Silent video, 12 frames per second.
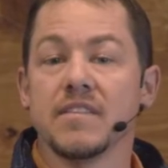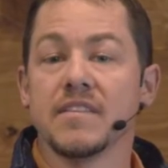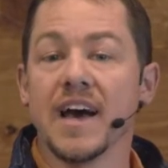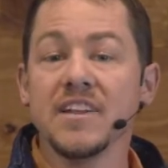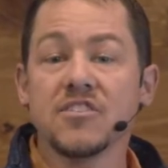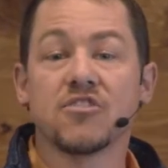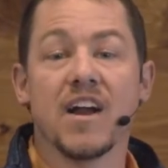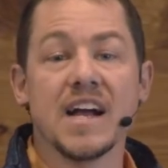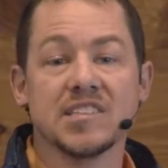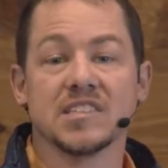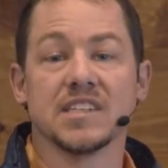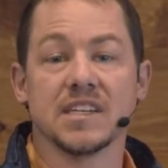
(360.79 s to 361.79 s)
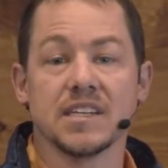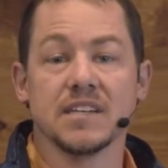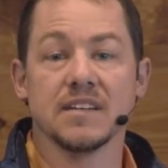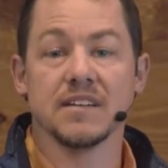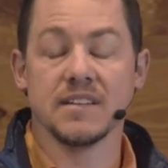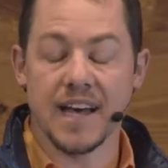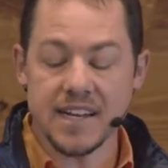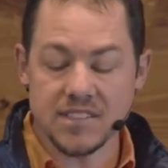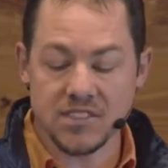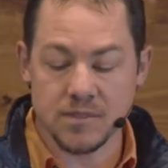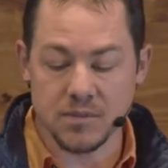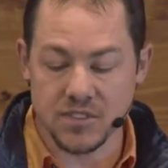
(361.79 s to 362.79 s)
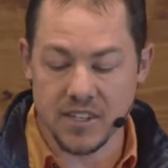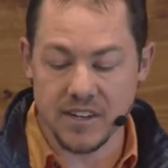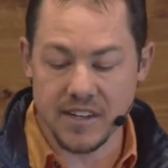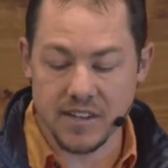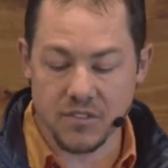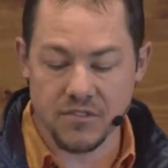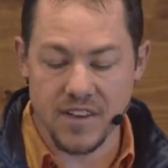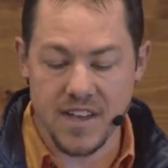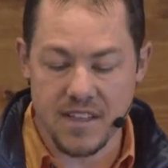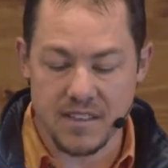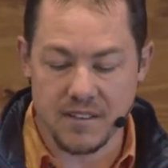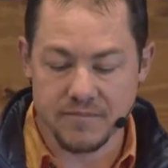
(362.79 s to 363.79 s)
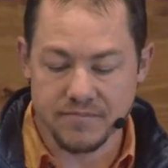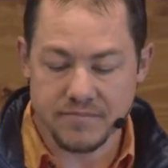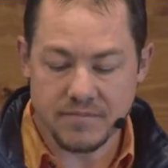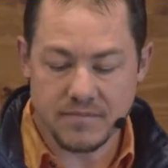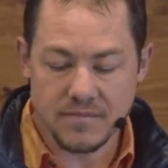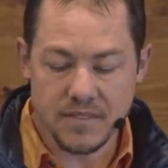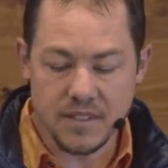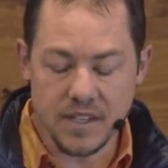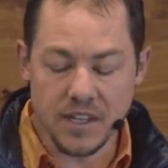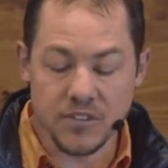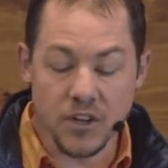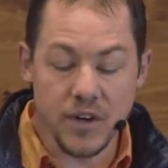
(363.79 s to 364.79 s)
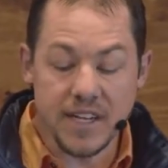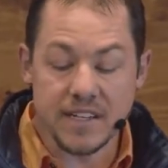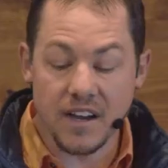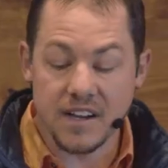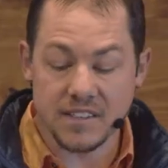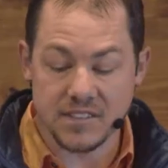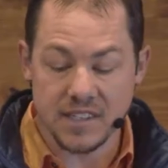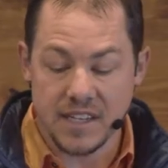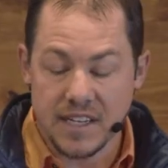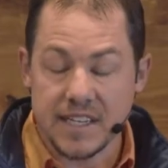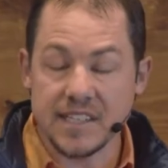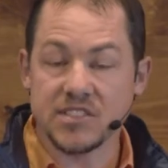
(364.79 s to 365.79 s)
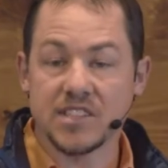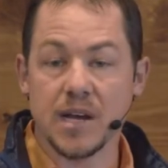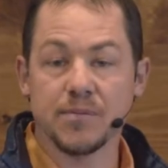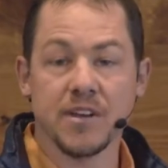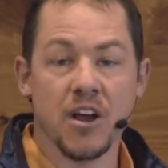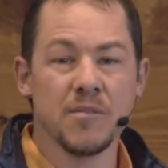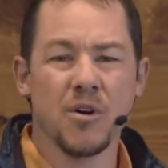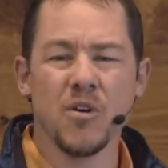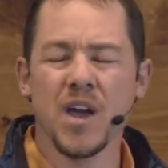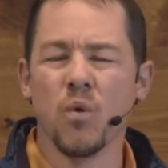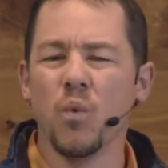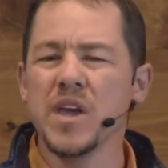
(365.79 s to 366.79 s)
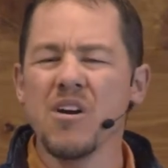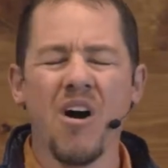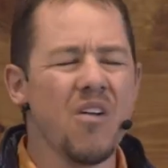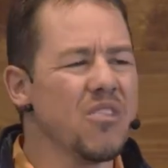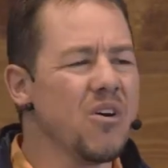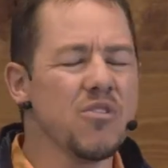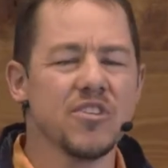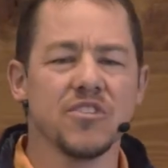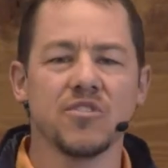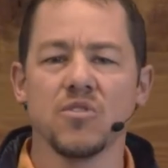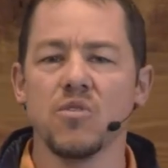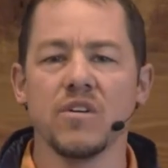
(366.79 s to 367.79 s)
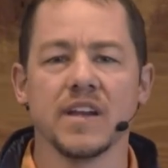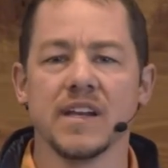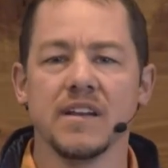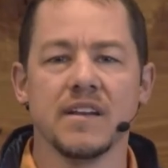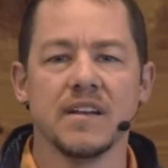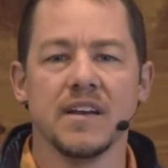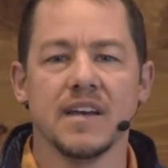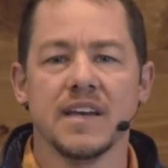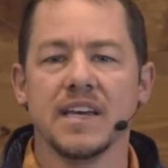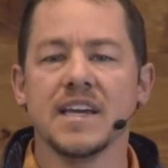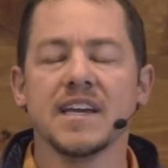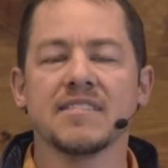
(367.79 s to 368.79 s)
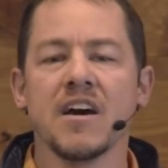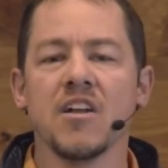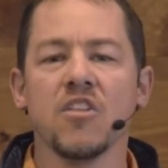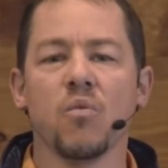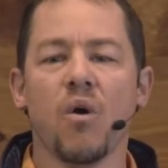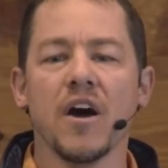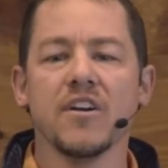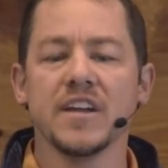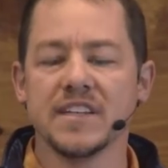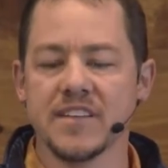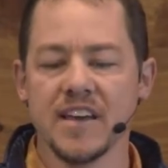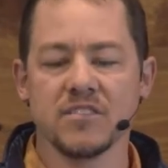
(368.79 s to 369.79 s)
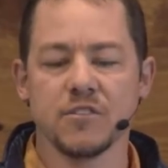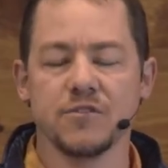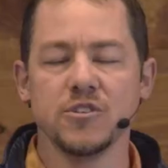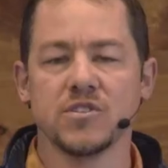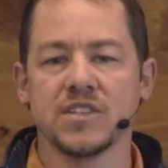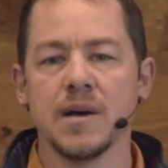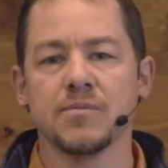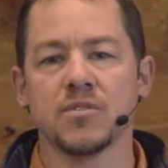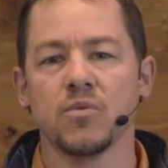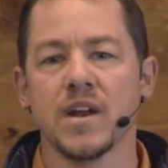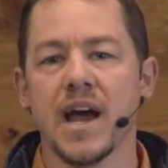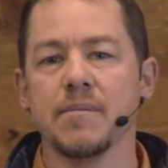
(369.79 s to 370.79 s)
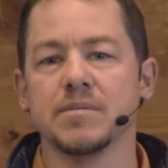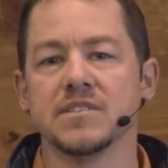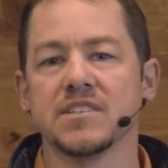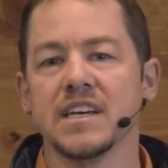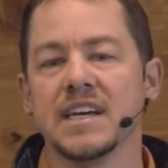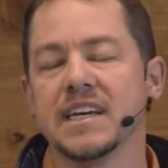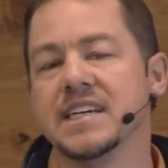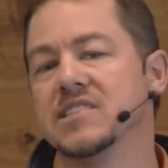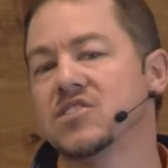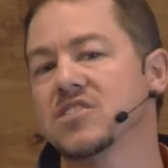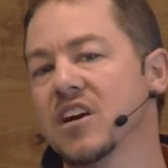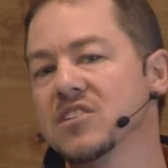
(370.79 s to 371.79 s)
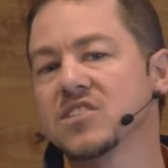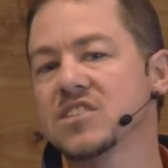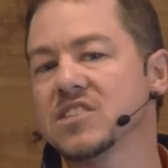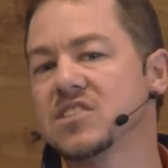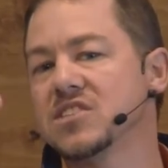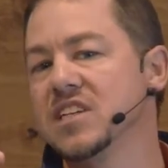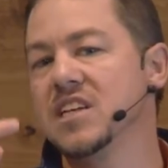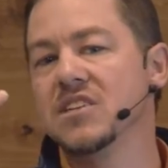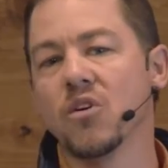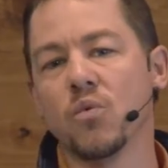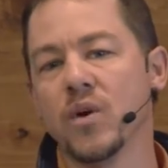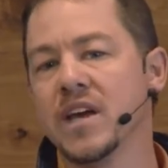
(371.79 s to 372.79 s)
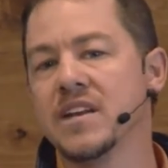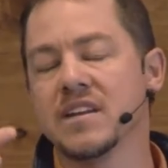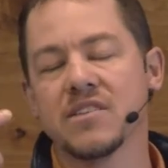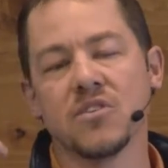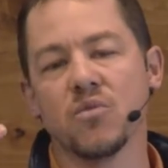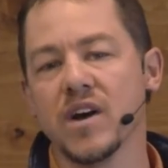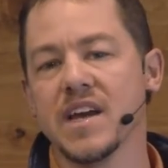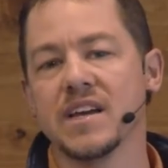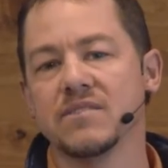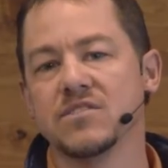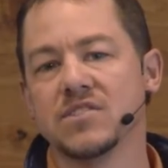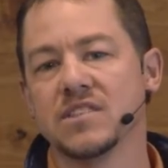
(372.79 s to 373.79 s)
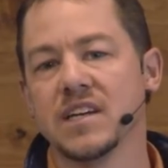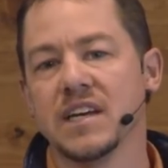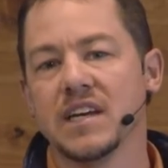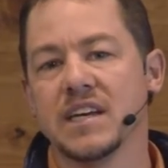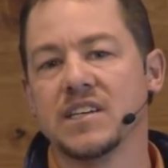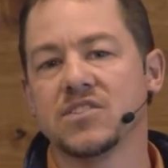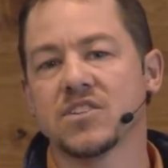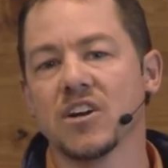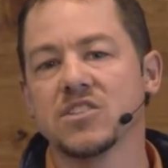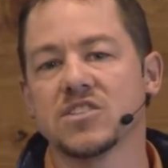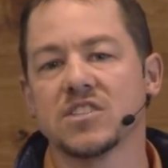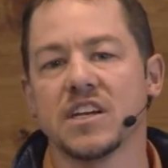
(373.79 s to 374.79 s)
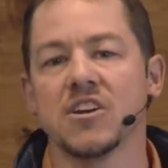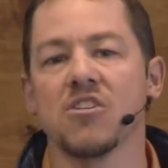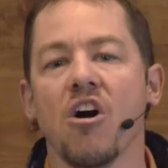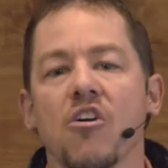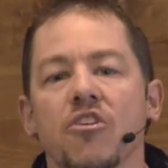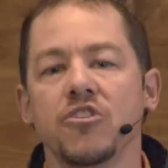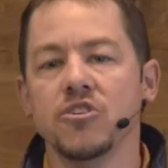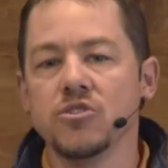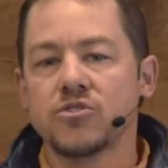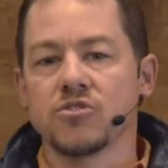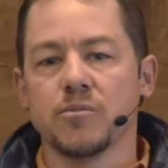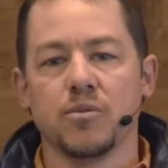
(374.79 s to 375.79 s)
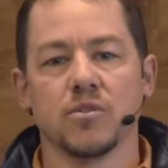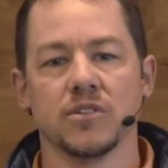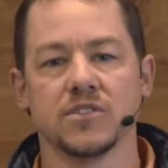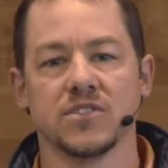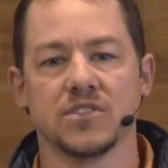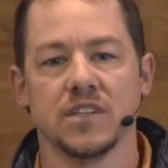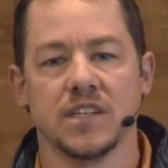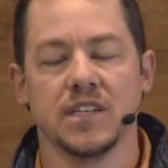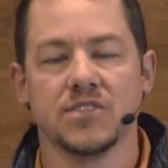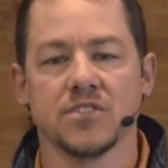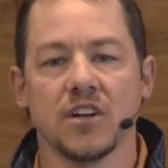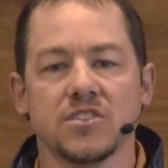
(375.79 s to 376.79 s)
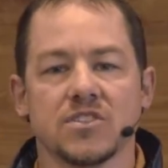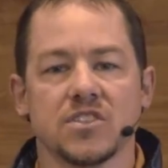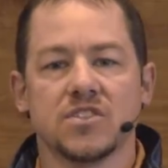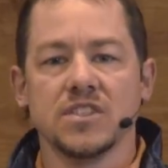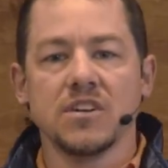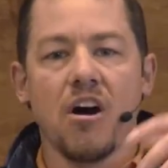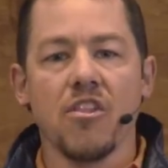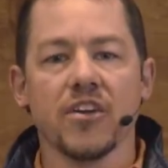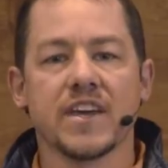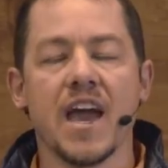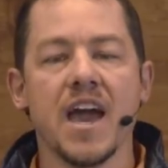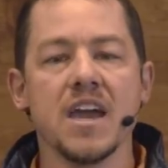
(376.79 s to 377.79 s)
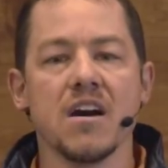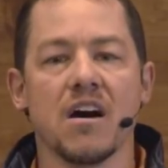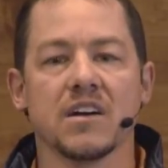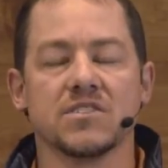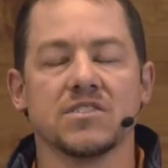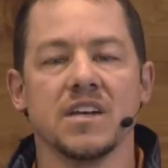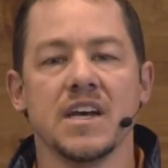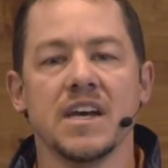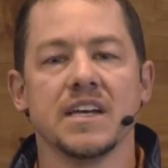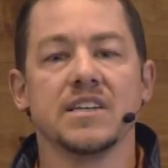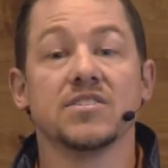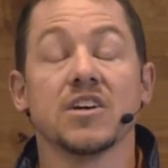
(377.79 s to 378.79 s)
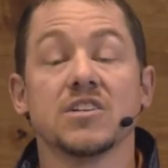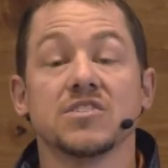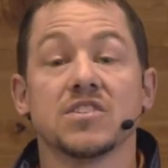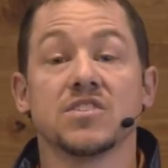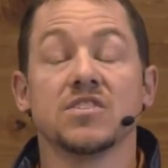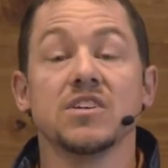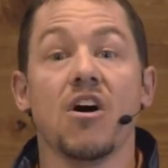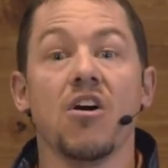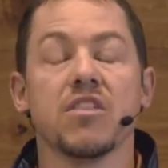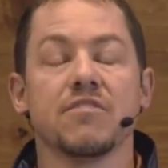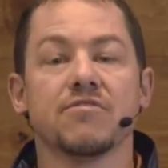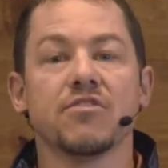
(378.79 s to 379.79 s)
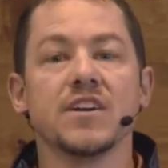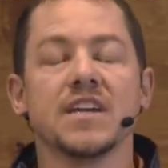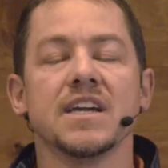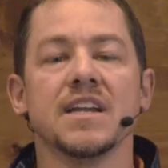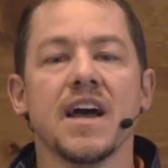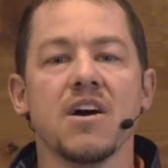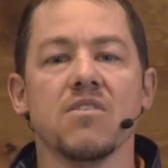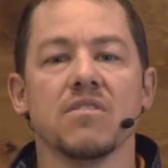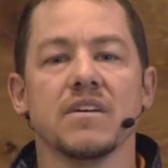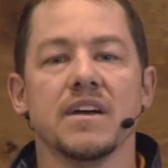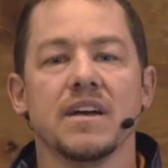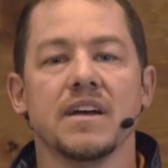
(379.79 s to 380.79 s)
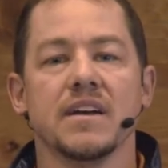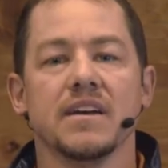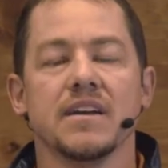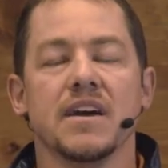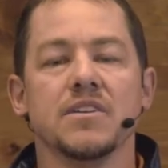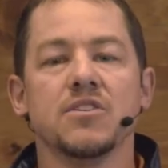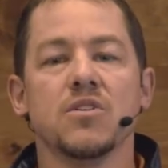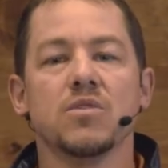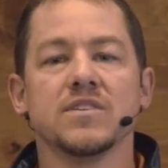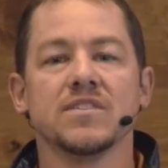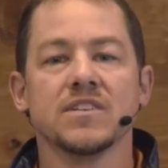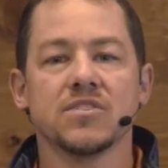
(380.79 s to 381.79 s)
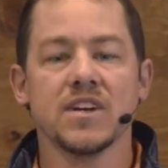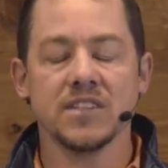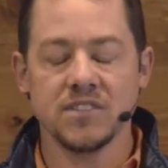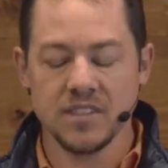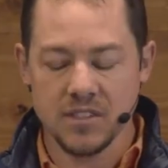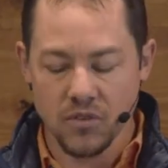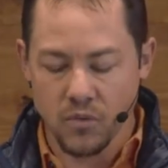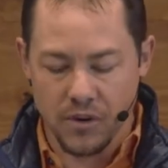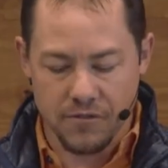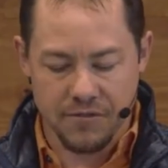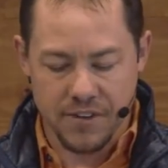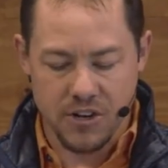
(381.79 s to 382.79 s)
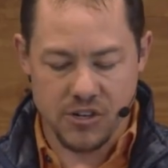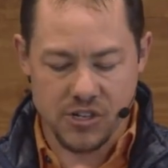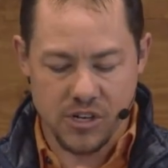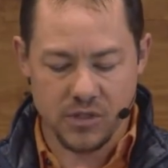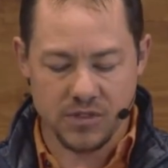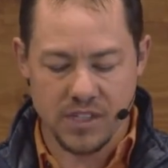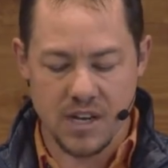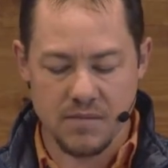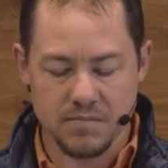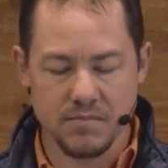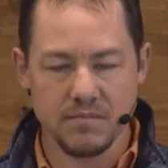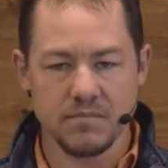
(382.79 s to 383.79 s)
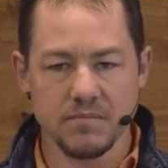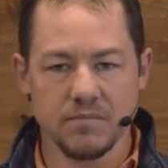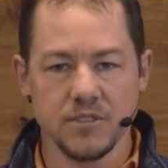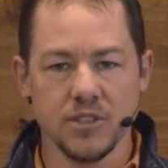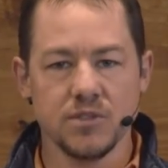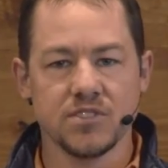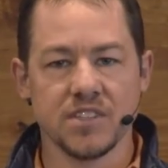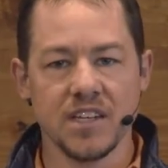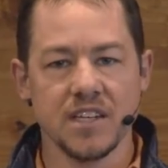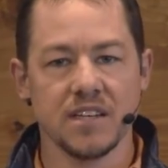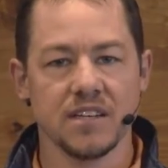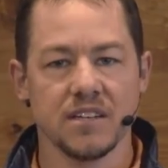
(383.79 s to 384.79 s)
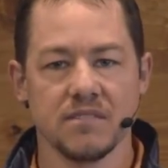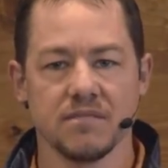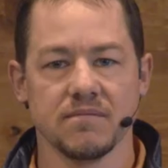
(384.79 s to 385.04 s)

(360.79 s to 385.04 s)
That's drastic. That is some serious faith. And so he does. He steps out on the boat, and we all know the story. He gets out on the water, he takes a few steps, and what happens? He starts to see the wind and the waves. He starts to hear all the news reports. He starts to see all the chaos. He starts to see all the freaking out. And you know what's interesting? When fear shows up, you sink.